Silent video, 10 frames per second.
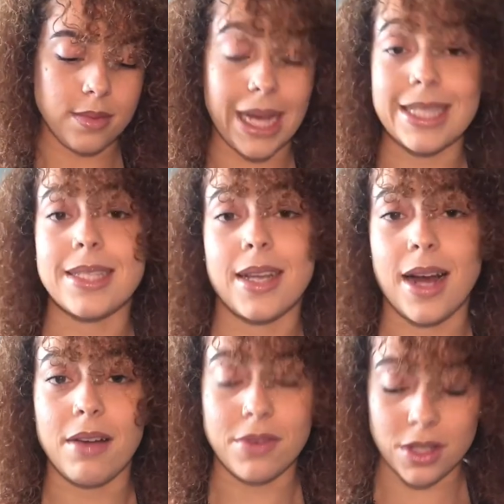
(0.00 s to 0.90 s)
As I said, I
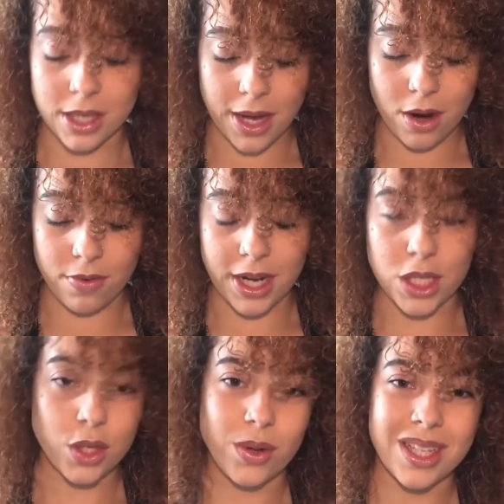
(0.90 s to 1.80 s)
have looked at the hair already,
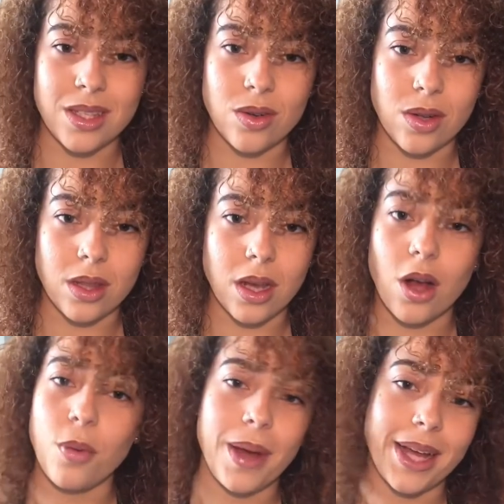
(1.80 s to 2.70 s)
so it's not, the
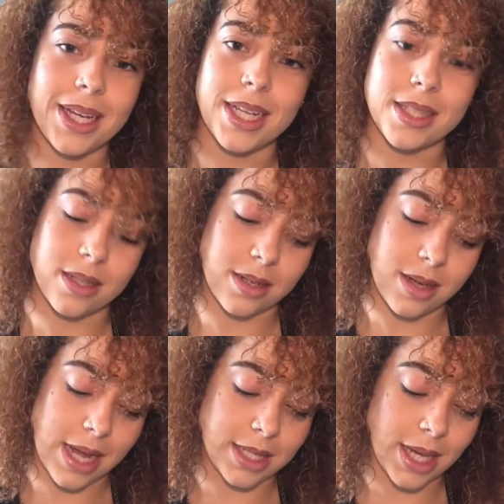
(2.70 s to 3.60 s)
curl pattern isn't
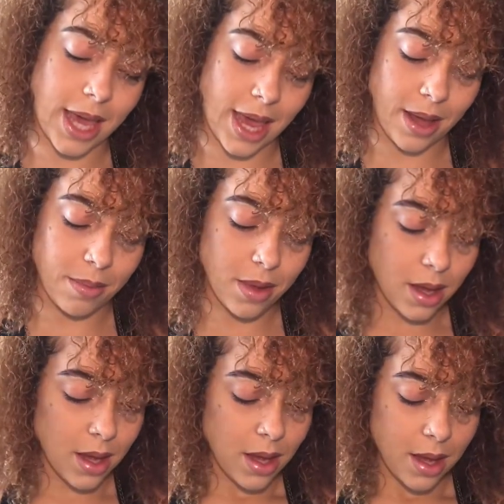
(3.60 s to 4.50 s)
as it came.
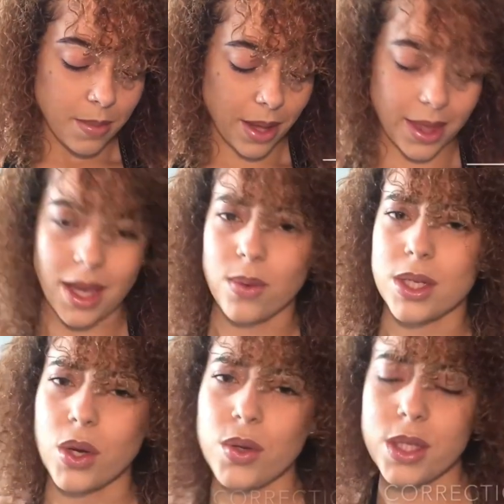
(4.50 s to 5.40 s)
But I think it
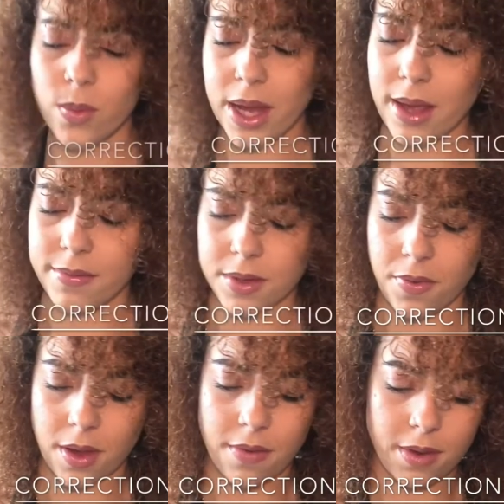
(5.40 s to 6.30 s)
was loose waves,
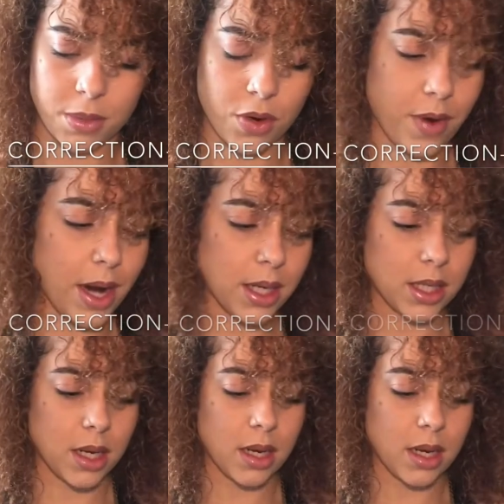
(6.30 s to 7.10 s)
if I'm correct.